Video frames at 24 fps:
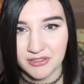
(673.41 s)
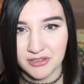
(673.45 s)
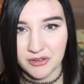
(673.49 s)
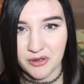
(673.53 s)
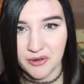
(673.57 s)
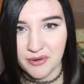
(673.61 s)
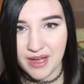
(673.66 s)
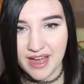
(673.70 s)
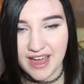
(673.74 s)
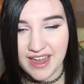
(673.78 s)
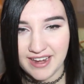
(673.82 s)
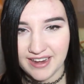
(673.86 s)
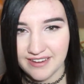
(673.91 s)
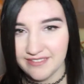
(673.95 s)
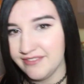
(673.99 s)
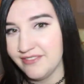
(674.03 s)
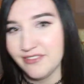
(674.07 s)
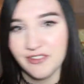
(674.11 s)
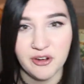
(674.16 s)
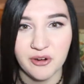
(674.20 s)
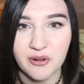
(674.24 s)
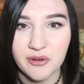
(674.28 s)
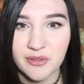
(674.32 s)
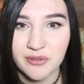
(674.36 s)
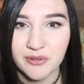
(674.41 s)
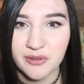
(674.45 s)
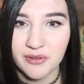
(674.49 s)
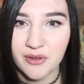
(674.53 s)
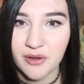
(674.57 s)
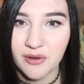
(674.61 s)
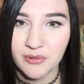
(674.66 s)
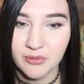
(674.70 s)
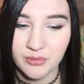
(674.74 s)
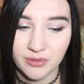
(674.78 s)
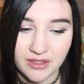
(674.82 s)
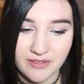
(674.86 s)
Go at it. Go
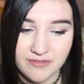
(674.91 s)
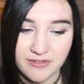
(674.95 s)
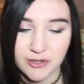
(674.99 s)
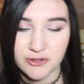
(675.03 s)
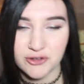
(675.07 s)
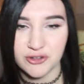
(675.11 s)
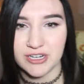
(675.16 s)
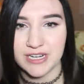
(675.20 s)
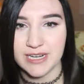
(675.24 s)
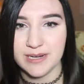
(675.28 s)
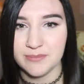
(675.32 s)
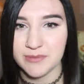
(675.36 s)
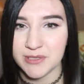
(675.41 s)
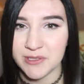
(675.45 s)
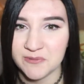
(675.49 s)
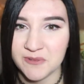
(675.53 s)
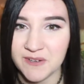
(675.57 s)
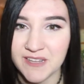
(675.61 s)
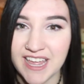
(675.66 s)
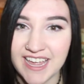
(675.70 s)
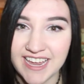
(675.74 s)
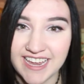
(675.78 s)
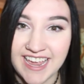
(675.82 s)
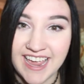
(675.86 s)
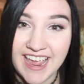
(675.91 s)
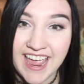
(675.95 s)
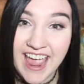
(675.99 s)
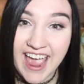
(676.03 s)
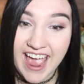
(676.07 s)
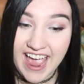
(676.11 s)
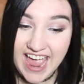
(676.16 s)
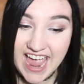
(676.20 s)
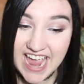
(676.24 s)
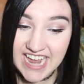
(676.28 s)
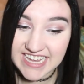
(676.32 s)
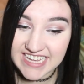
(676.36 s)
live your dreams. And we're like,
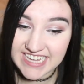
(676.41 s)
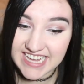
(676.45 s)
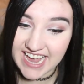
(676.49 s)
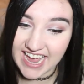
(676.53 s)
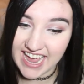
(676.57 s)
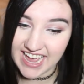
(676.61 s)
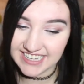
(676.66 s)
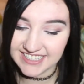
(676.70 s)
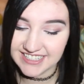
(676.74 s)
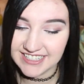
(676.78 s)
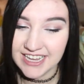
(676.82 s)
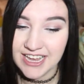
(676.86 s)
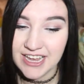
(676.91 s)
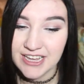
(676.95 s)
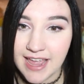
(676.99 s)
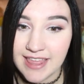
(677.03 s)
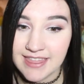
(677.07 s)
heck yes.